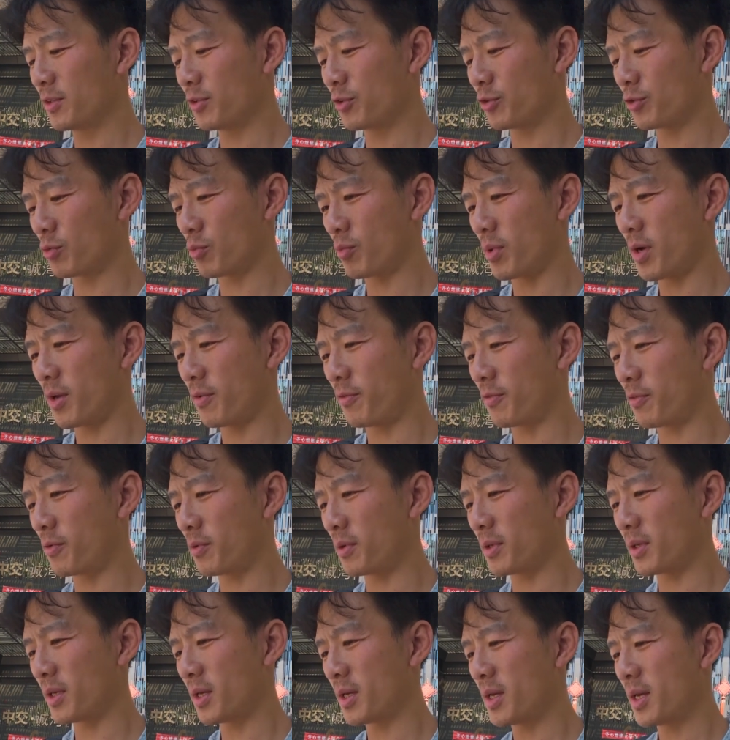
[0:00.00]
Just wait
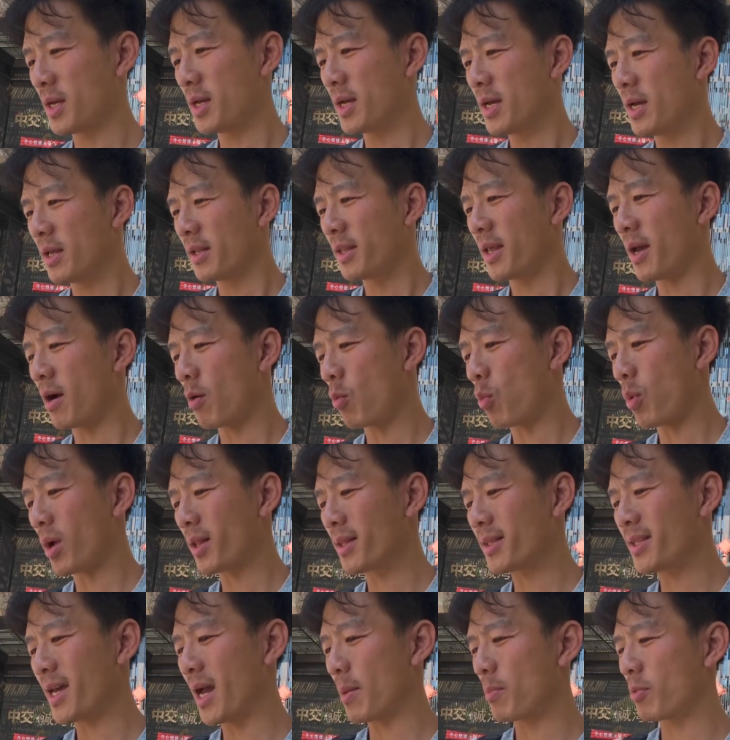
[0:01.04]
for it. Now
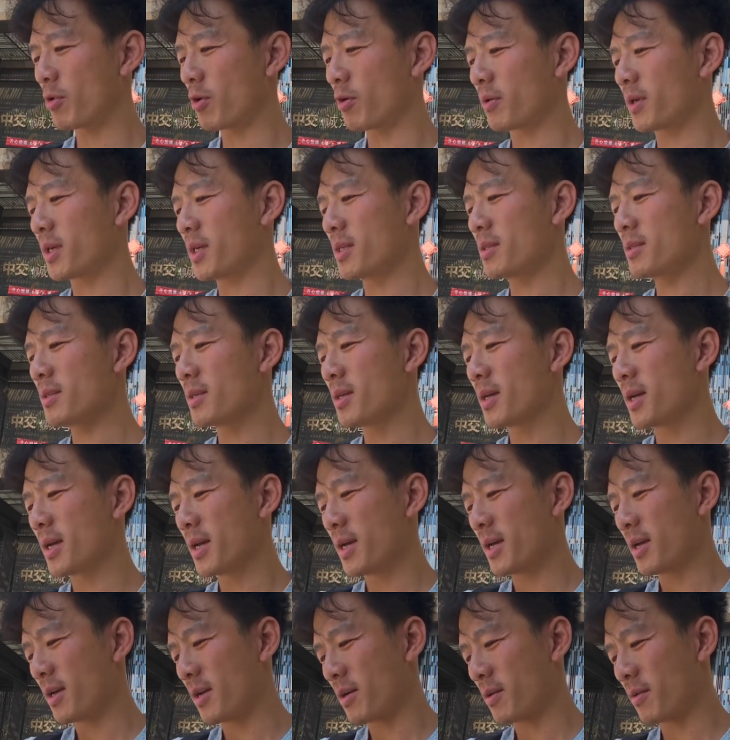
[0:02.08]
one tap login.
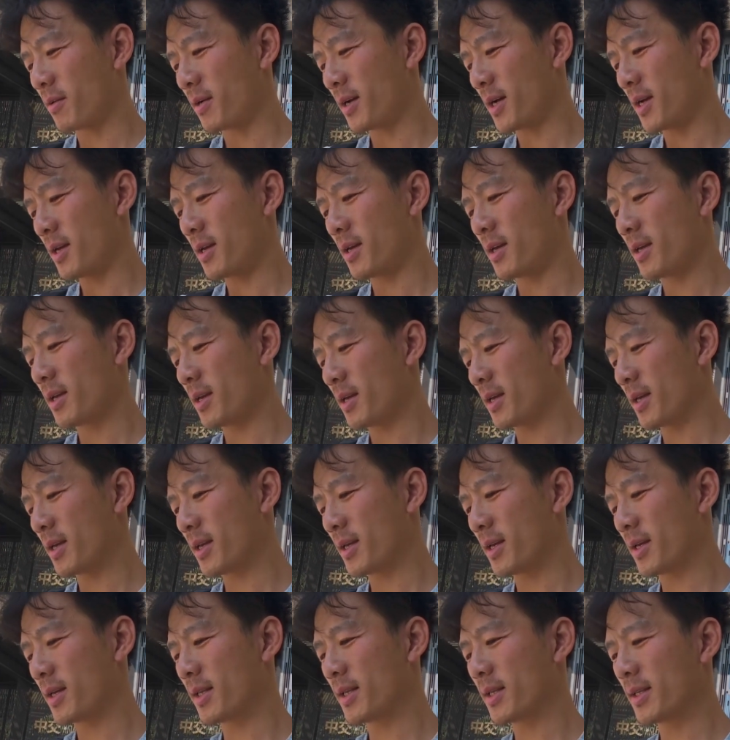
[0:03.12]
Okay.
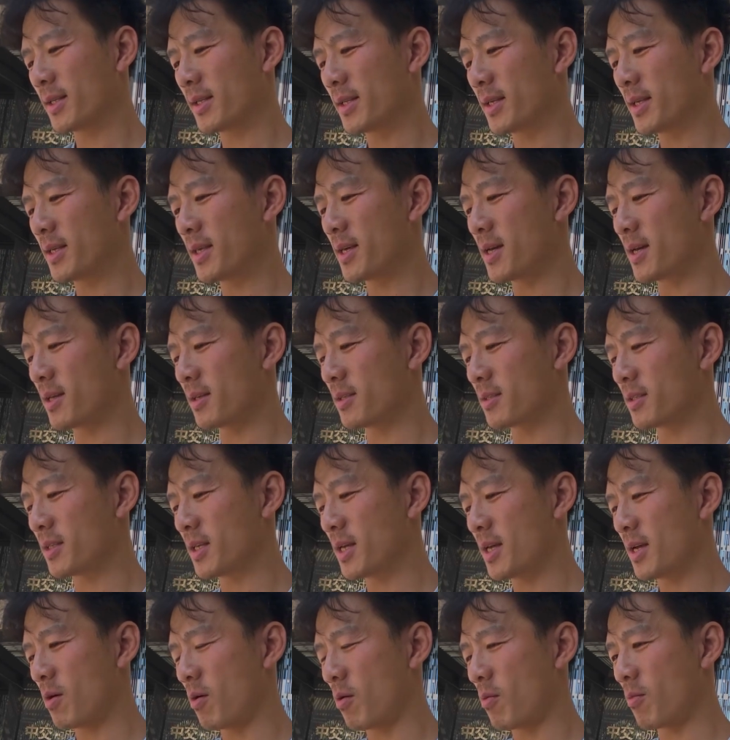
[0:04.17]
Yes,
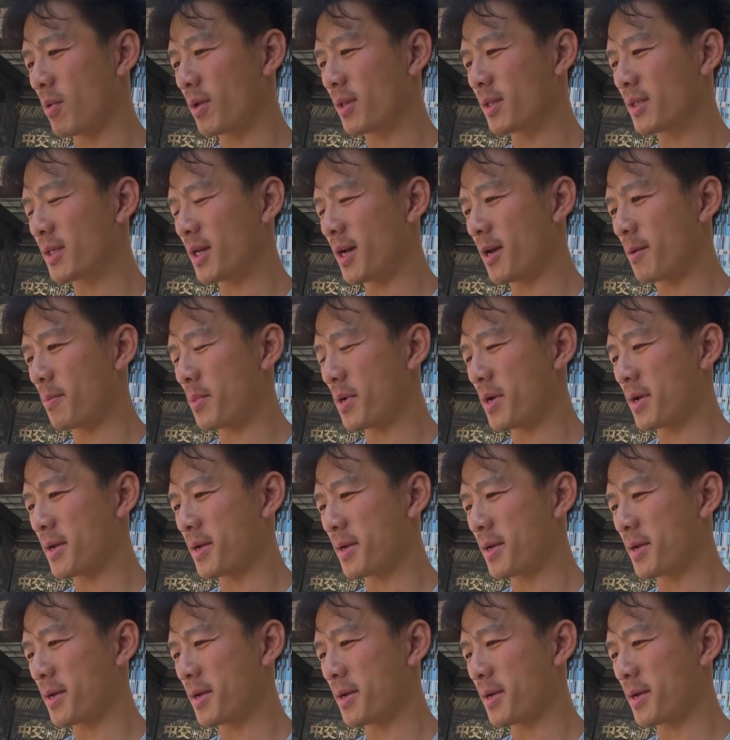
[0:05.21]
one tap.